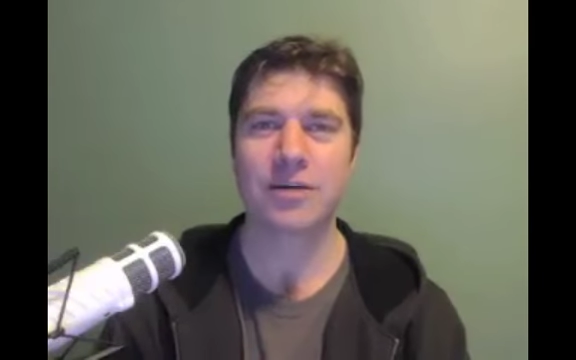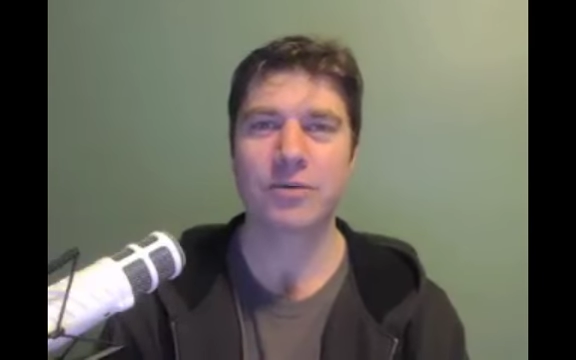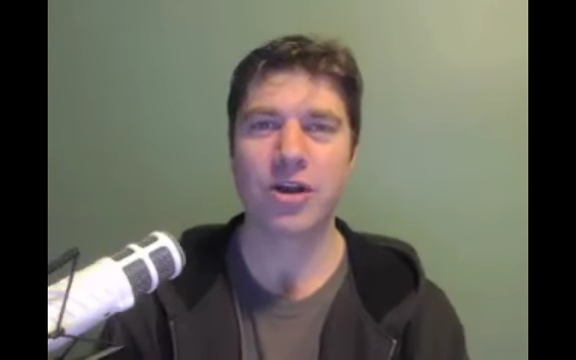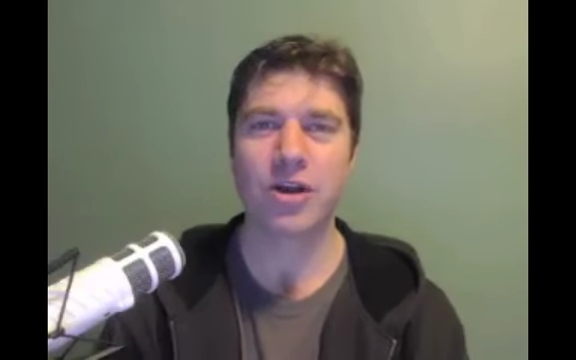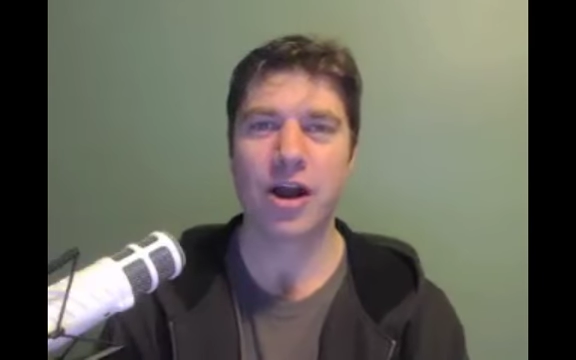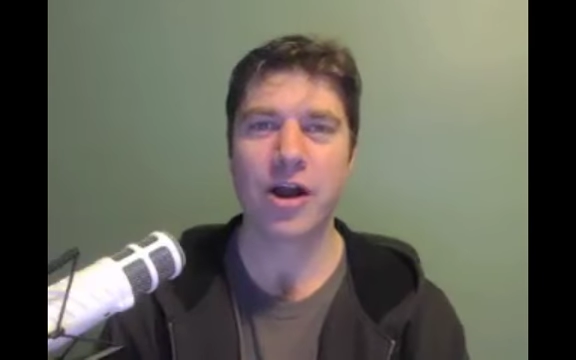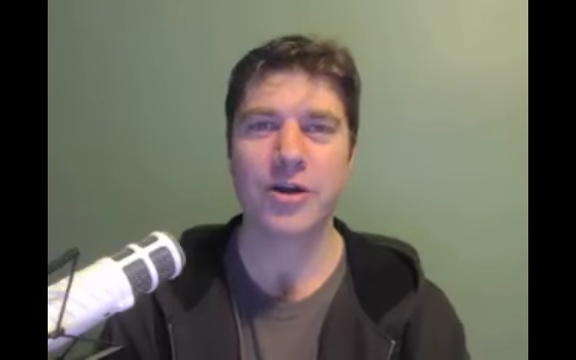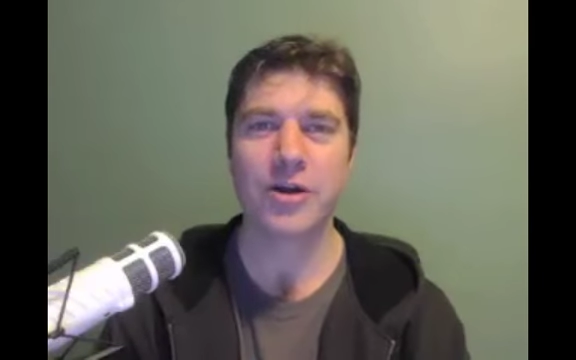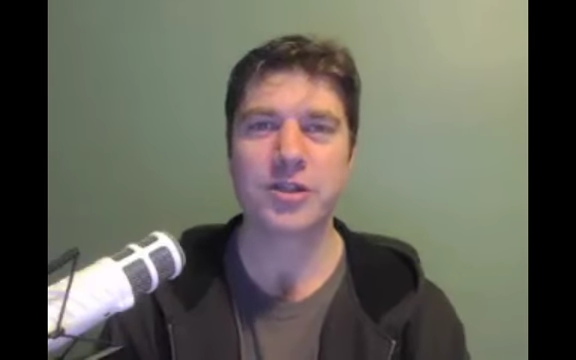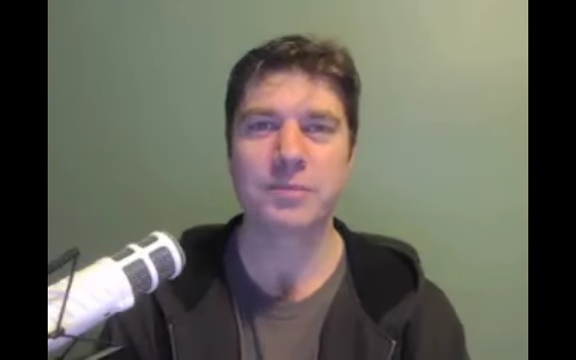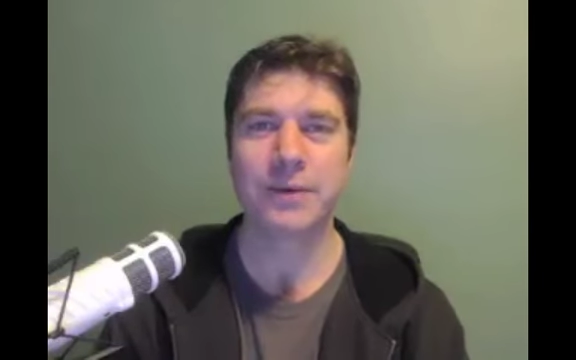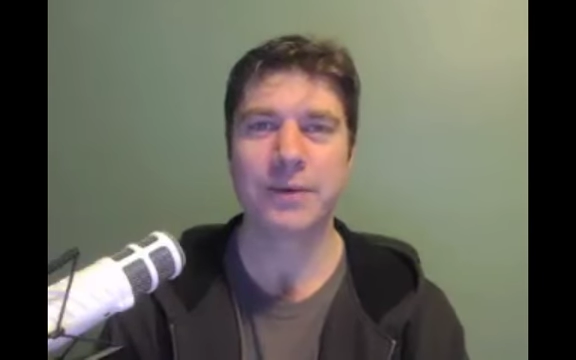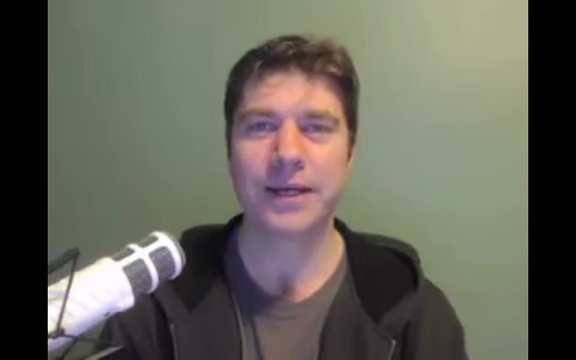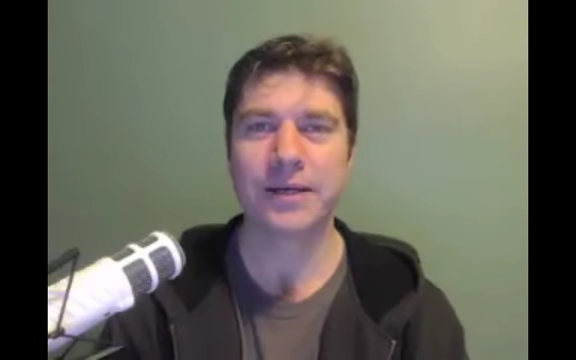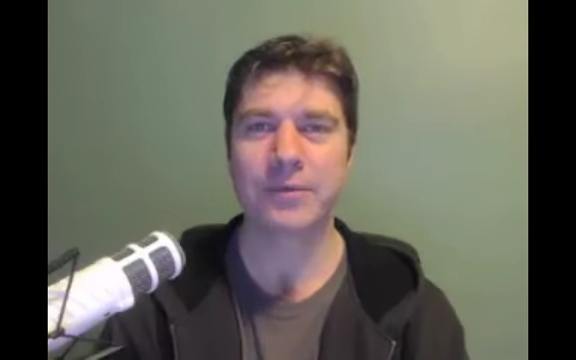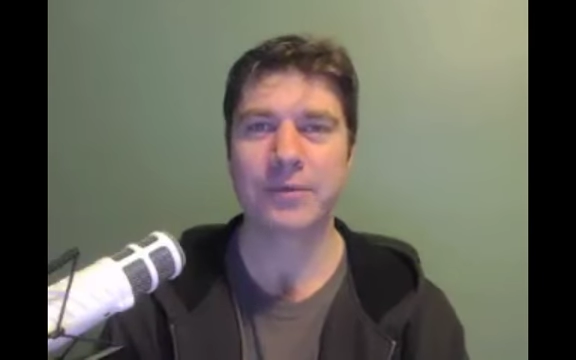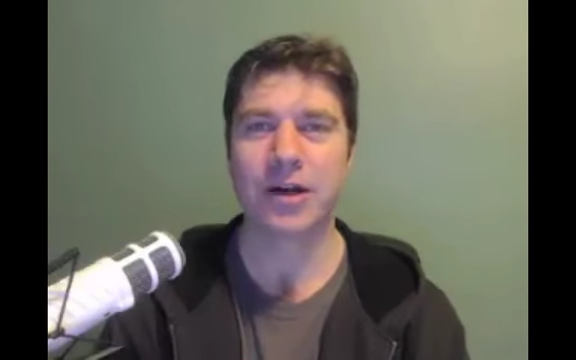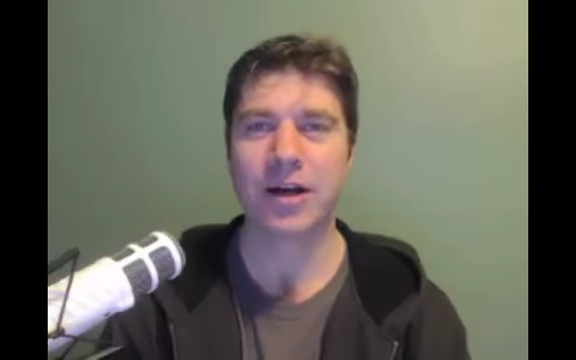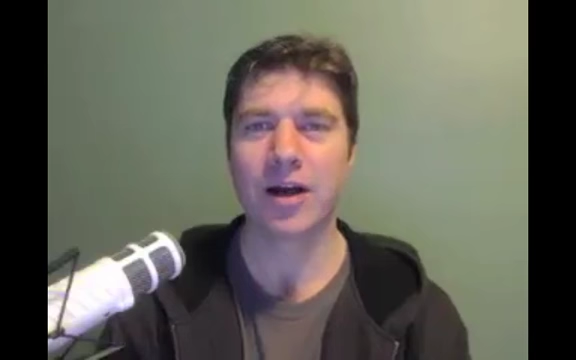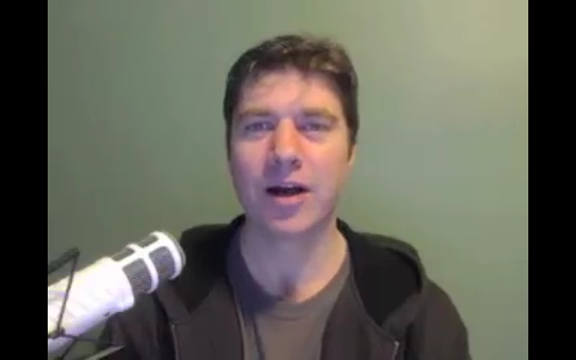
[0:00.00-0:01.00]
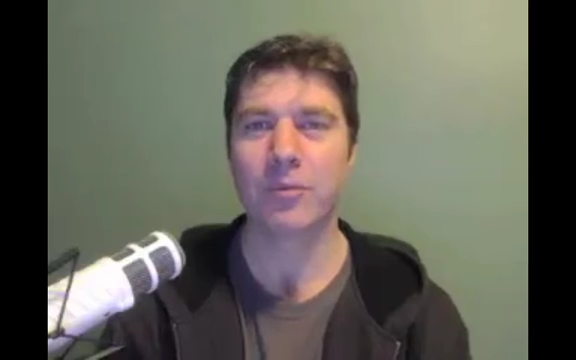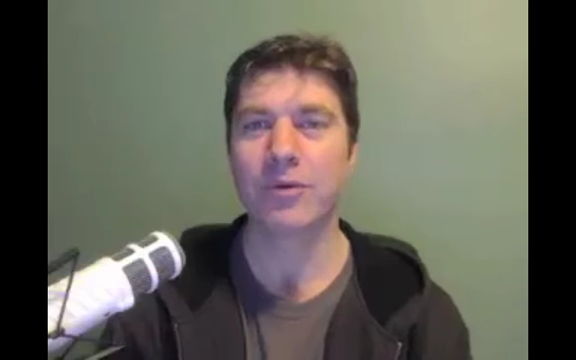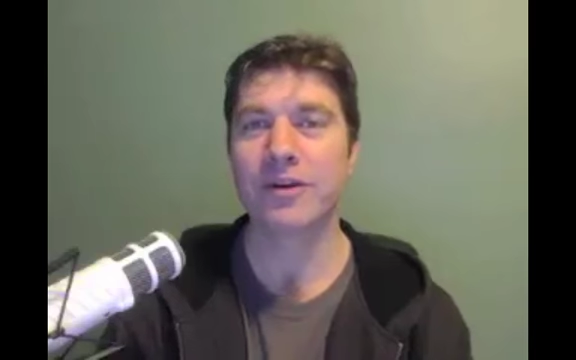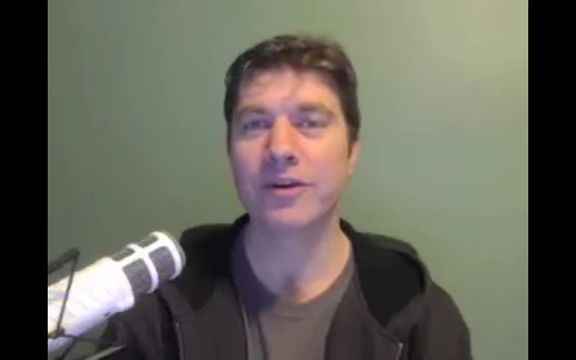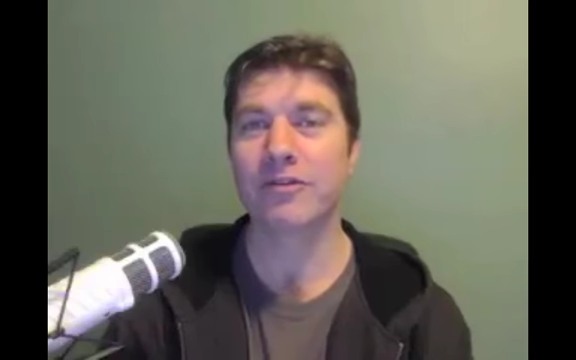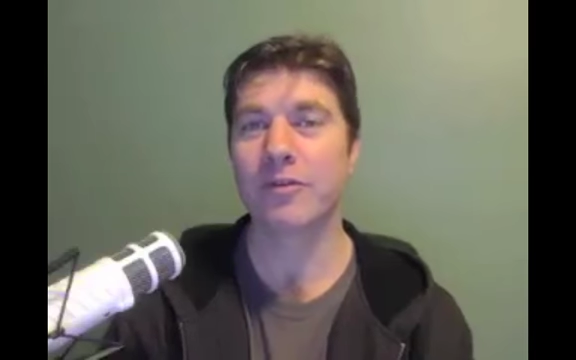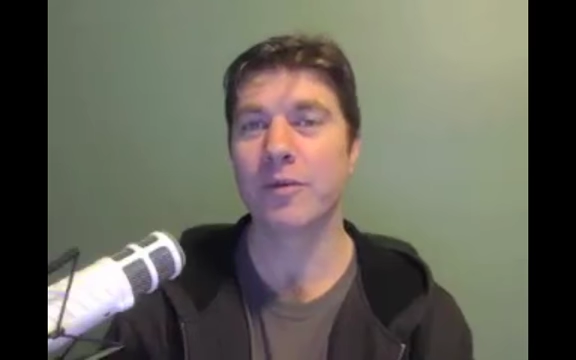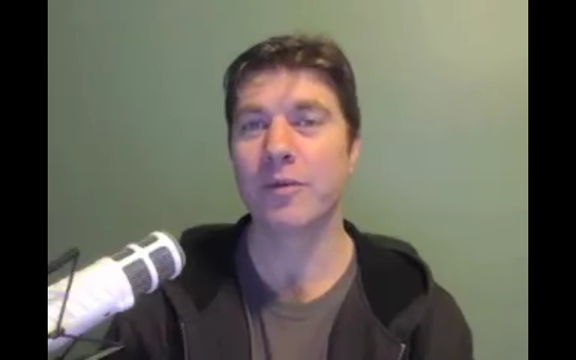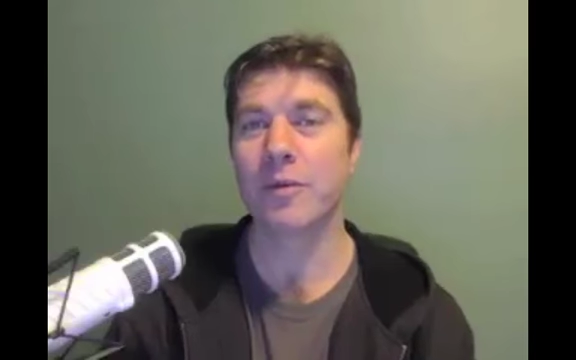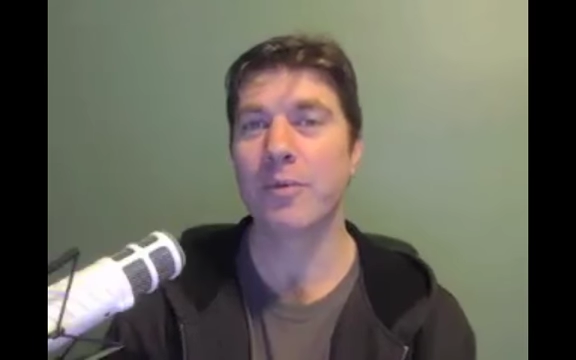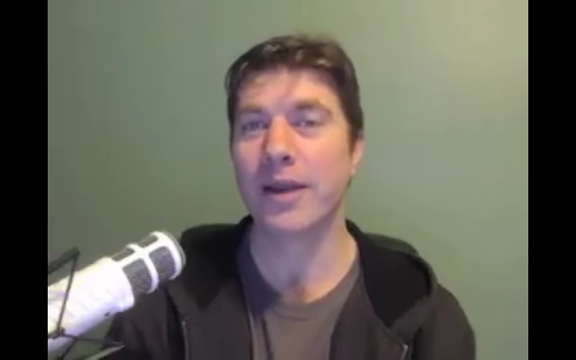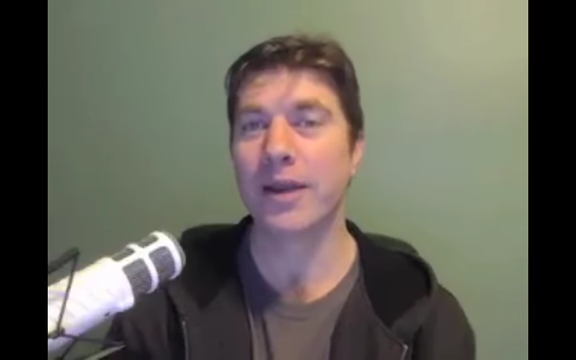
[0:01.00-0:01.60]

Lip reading: I'm your host Peter Montgomery from the